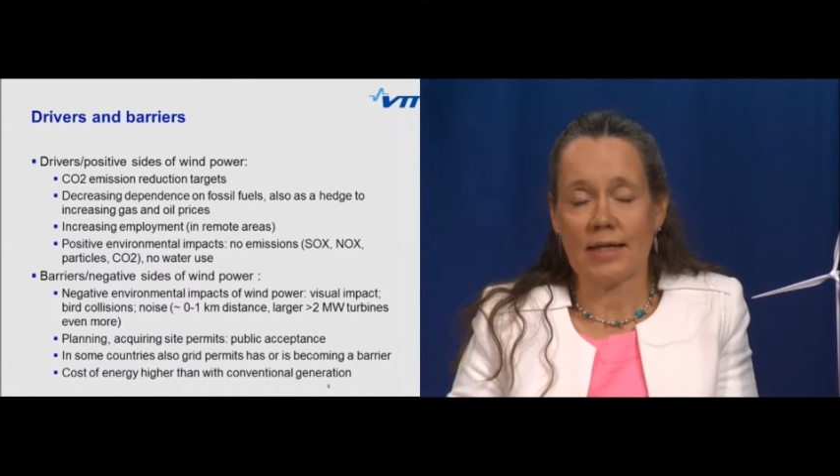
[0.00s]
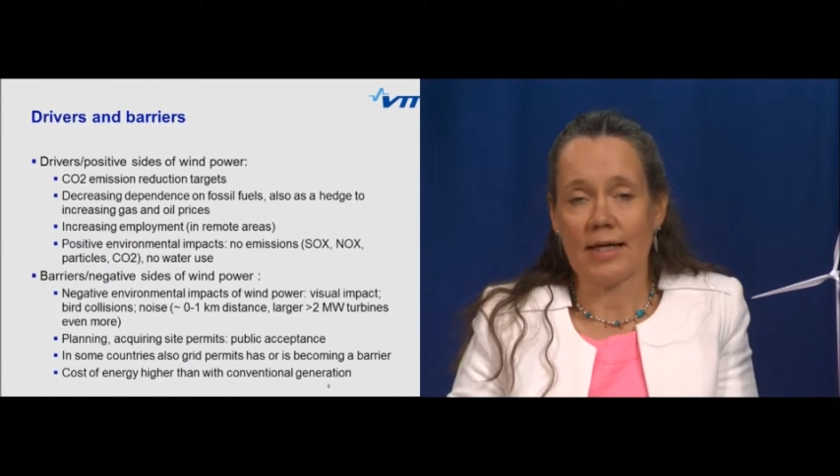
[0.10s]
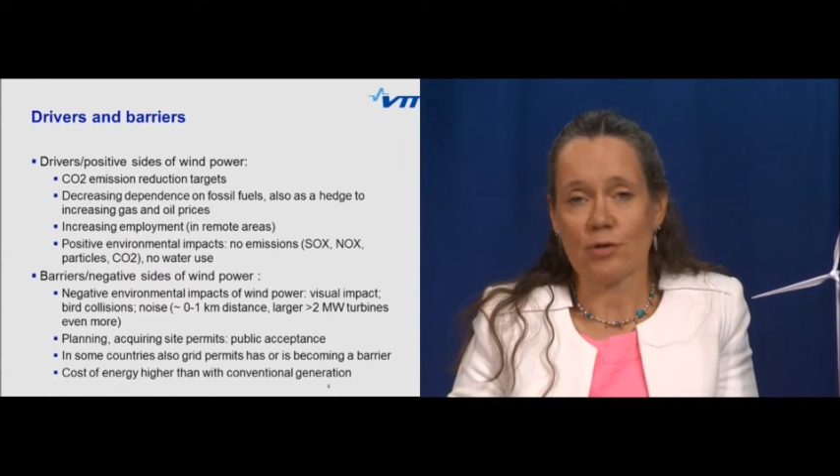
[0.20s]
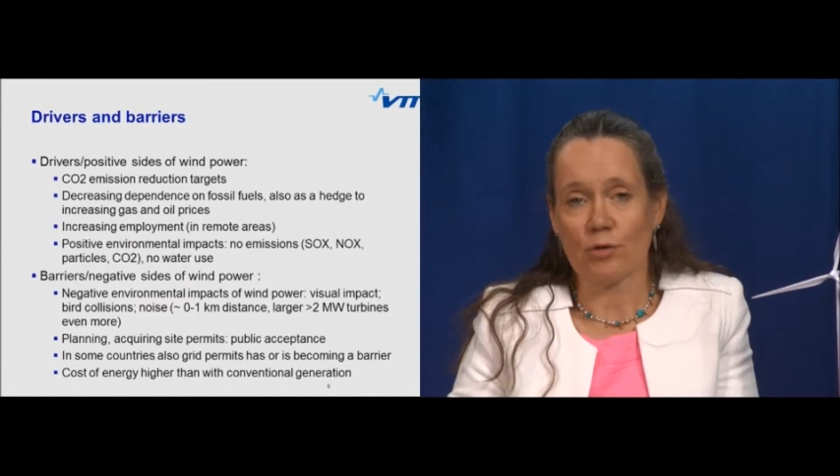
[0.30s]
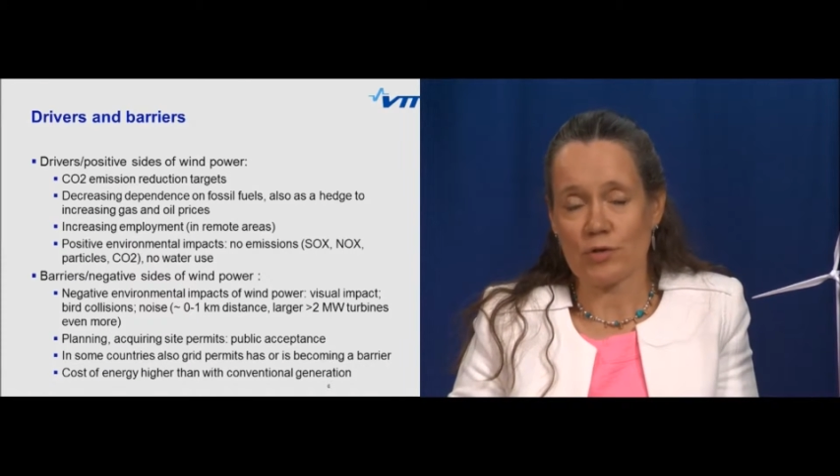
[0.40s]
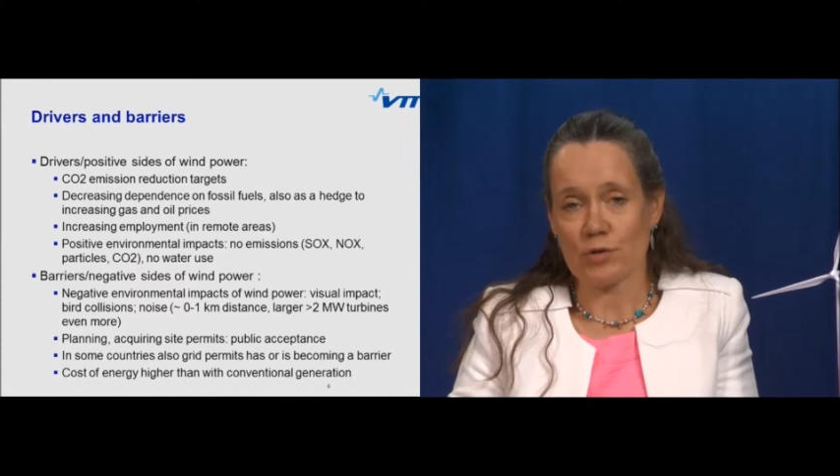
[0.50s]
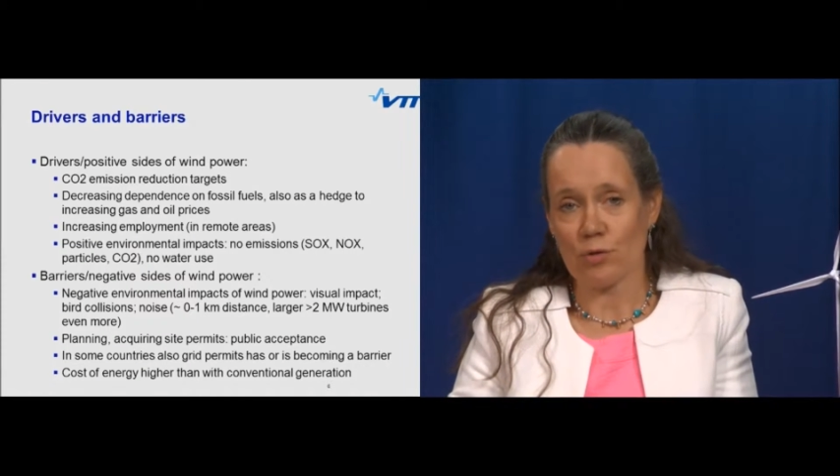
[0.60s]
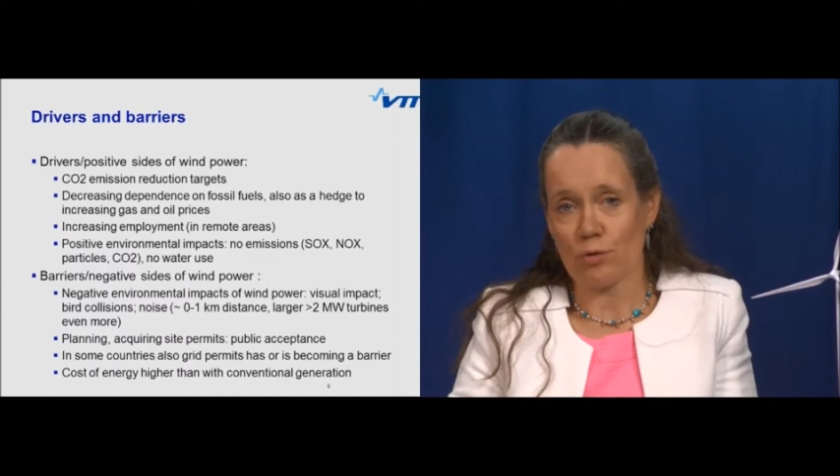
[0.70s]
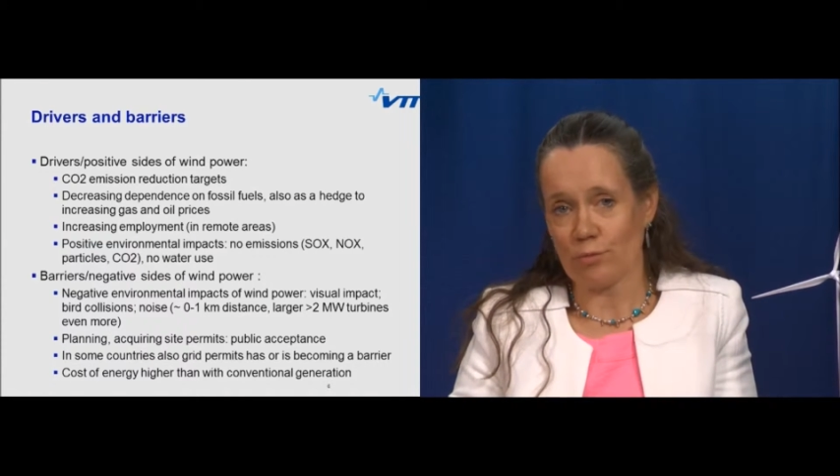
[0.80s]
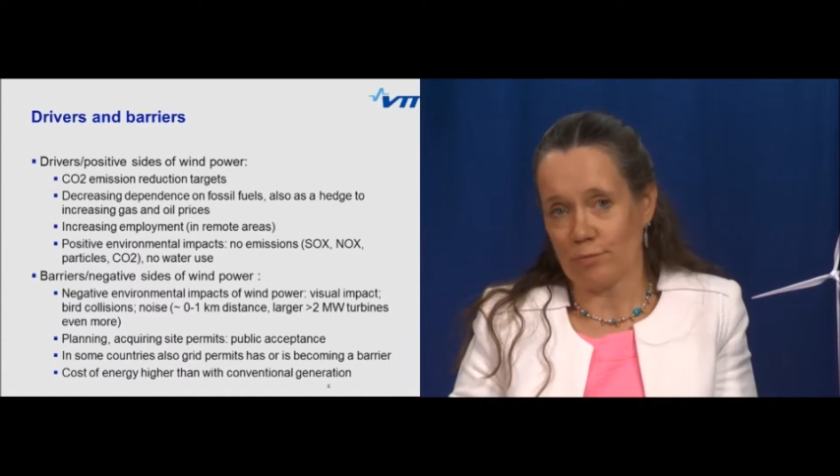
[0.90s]
and
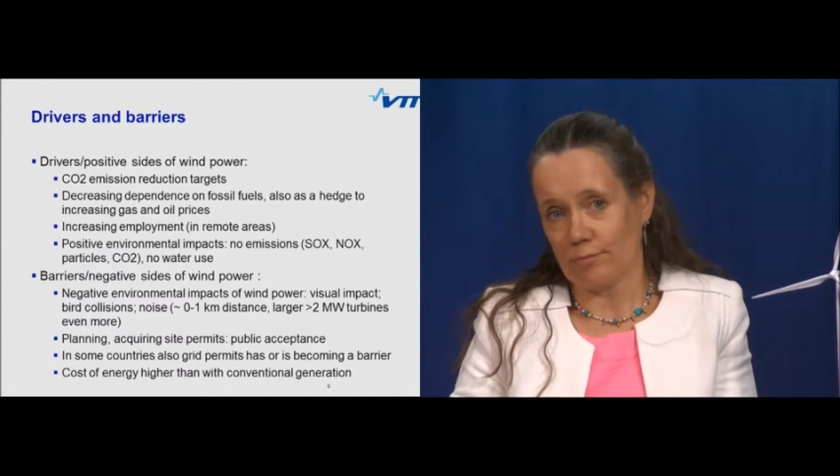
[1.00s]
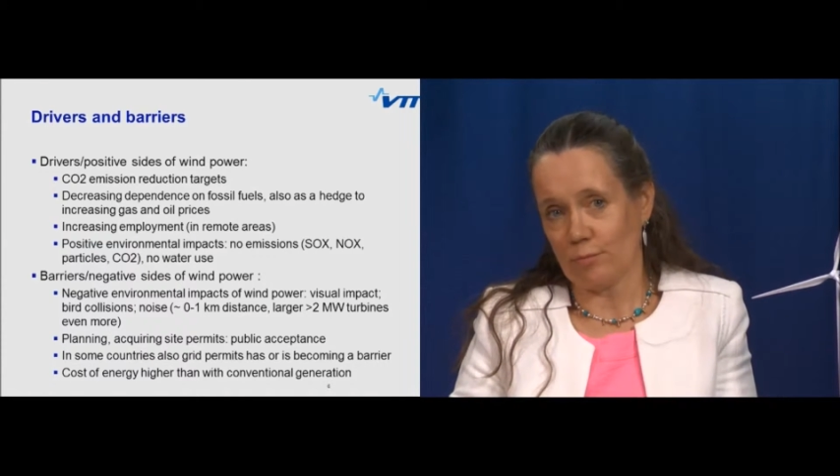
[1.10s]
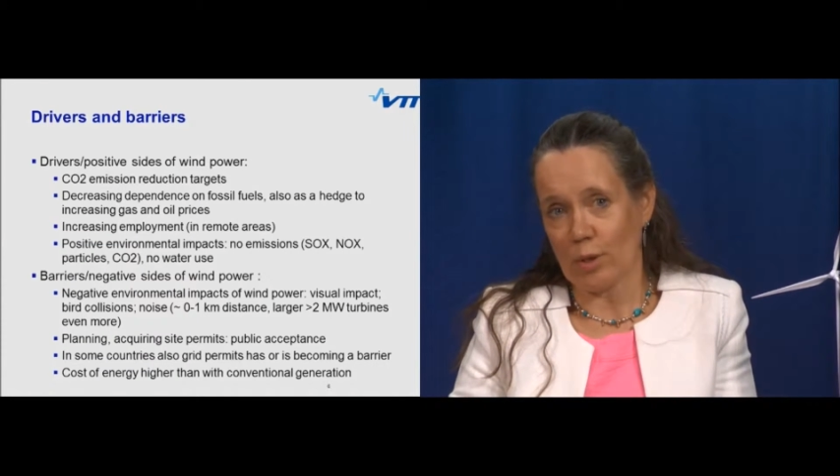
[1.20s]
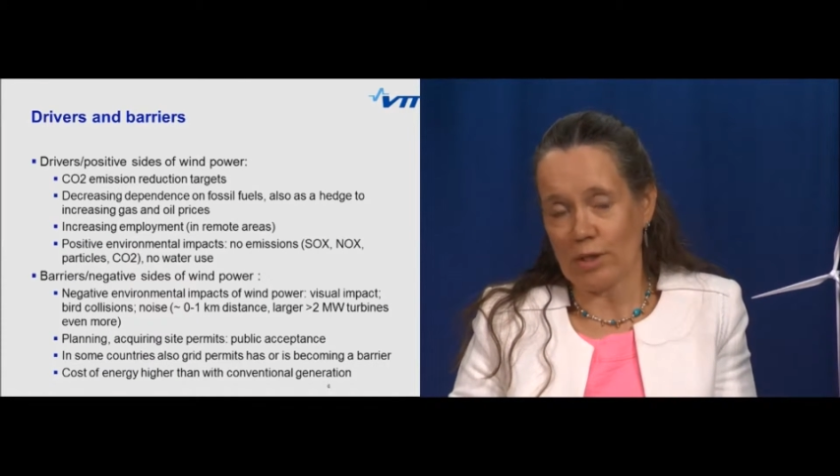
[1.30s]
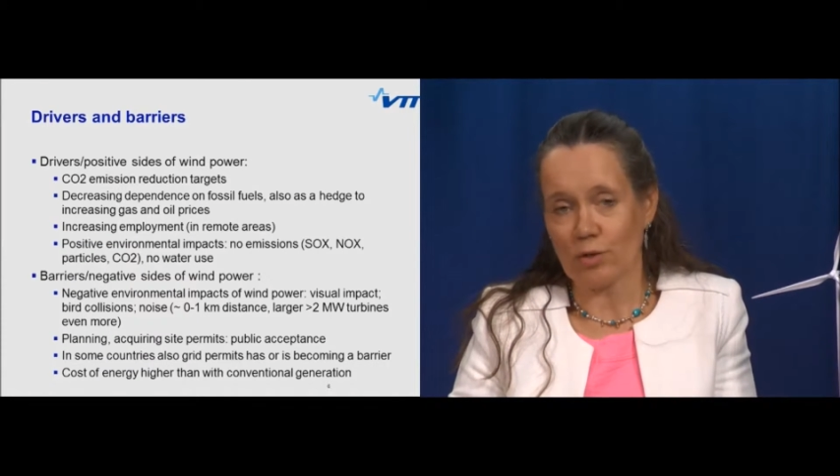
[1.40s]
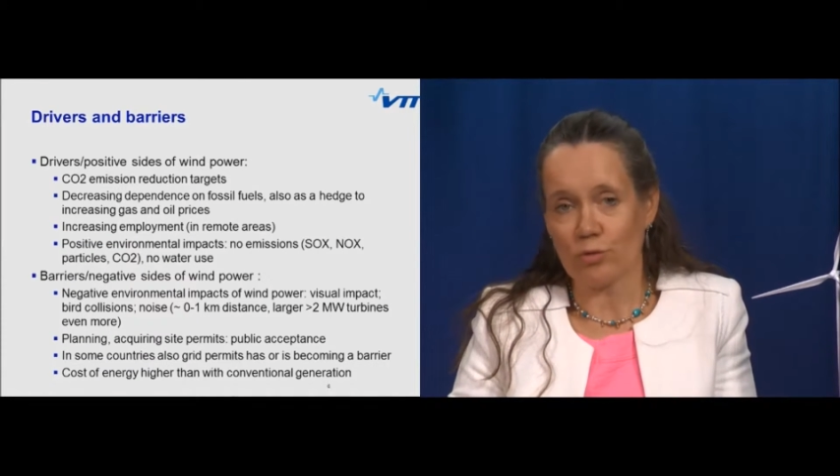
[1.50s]
also when